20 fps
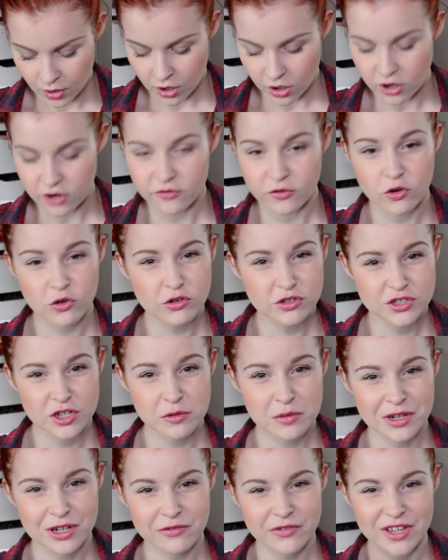I've
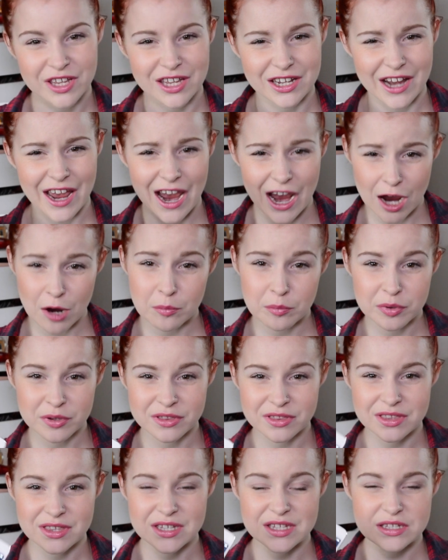also been loving an app
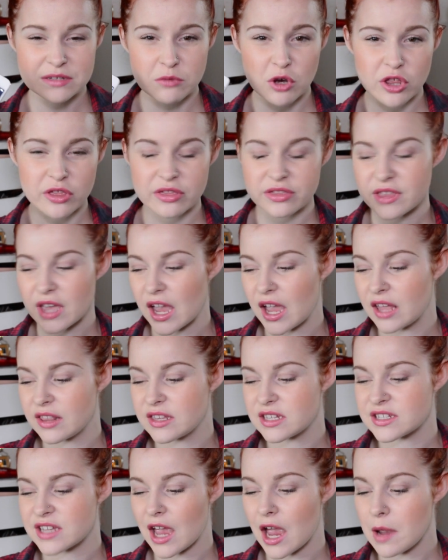this month,
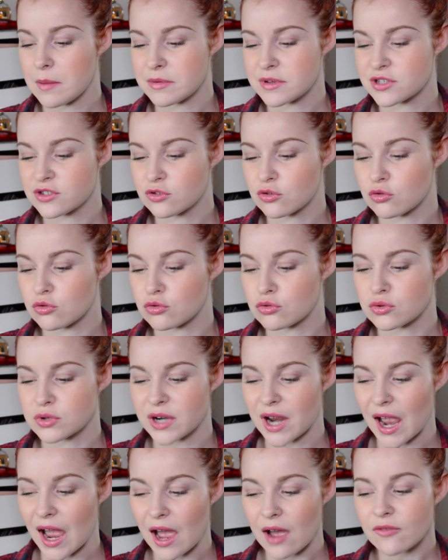and this app is
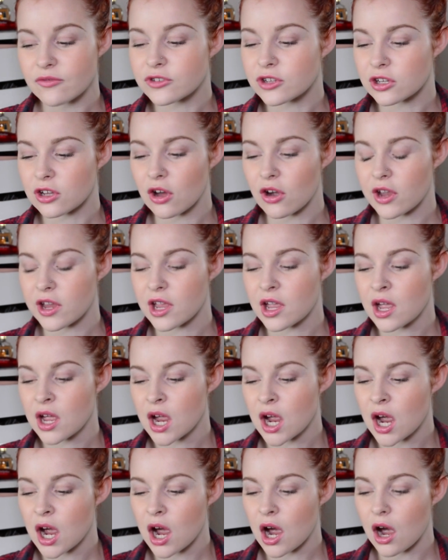called Afterlight.
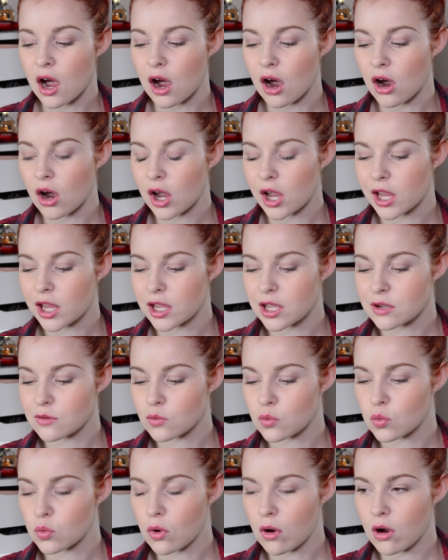I
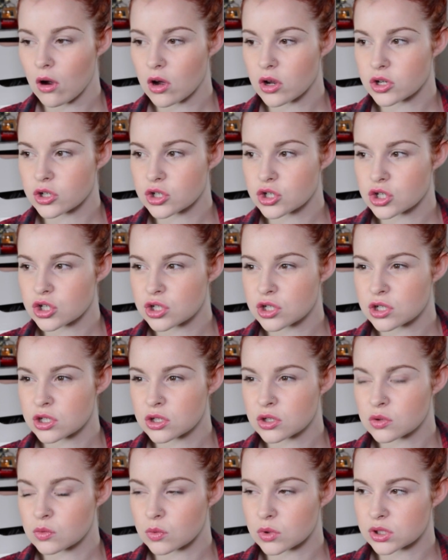watched,
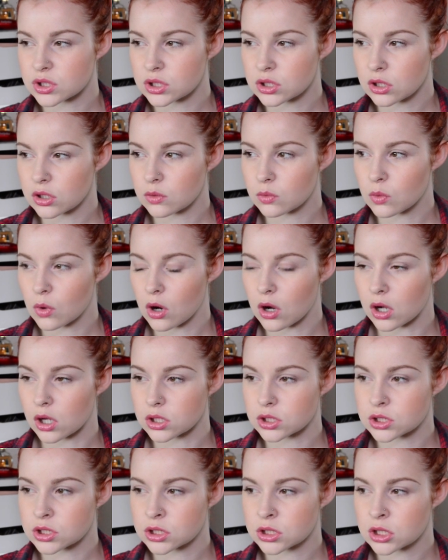what did I
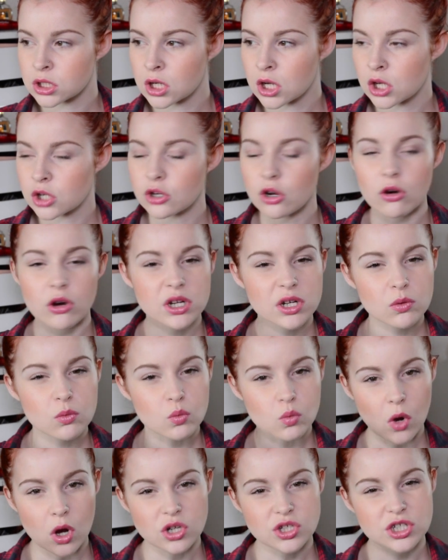watch? No, I
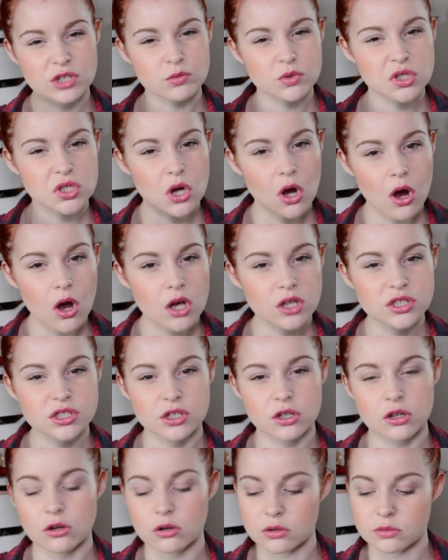didn't watch. It was an
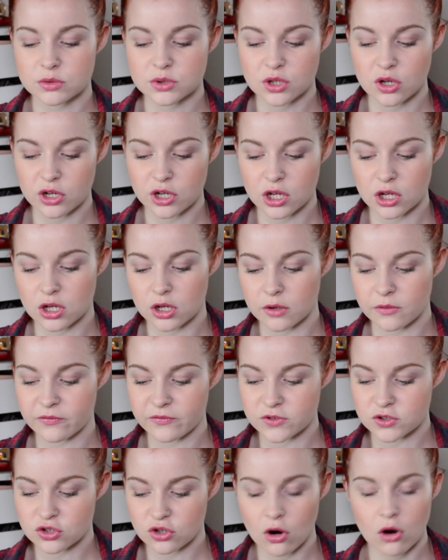article. It was like a
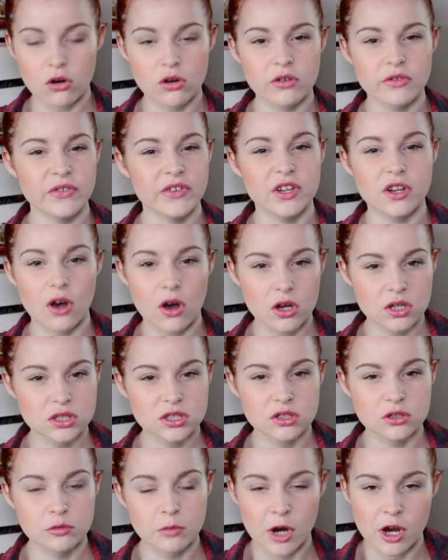photography
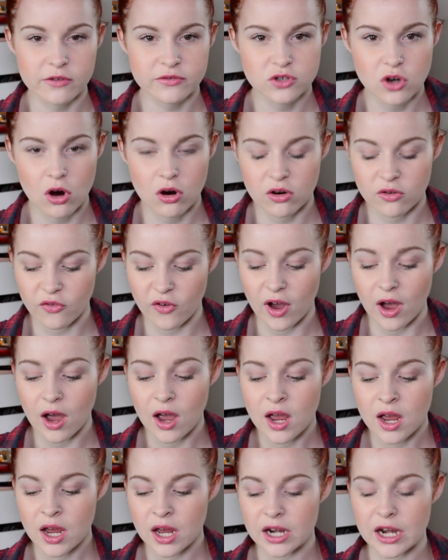article by a photographer.
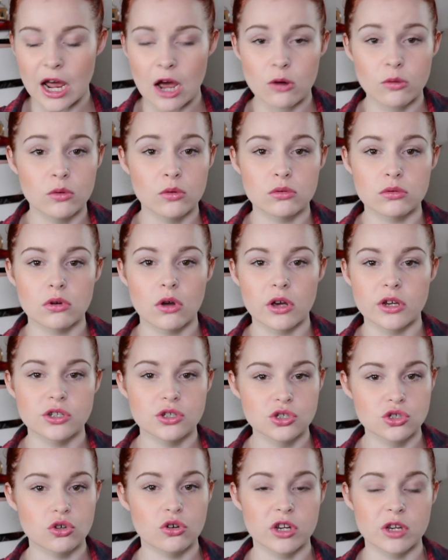And how, like,
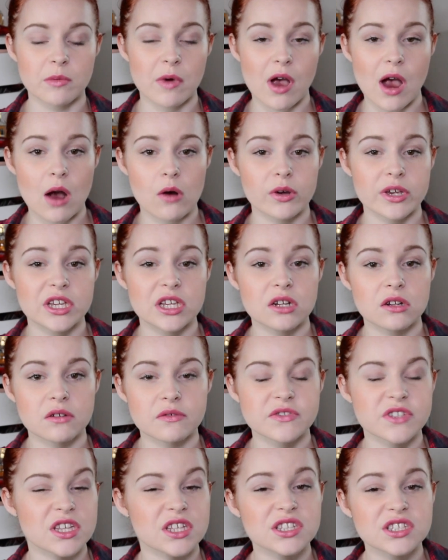just talking about how he
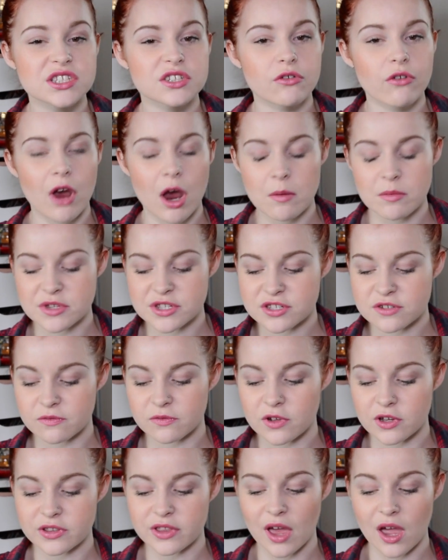loves Instagram and
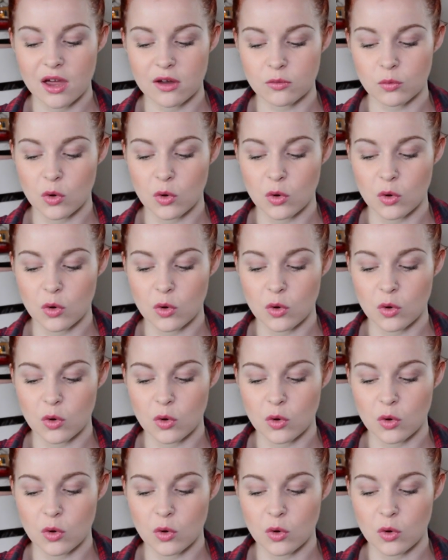stuff like that.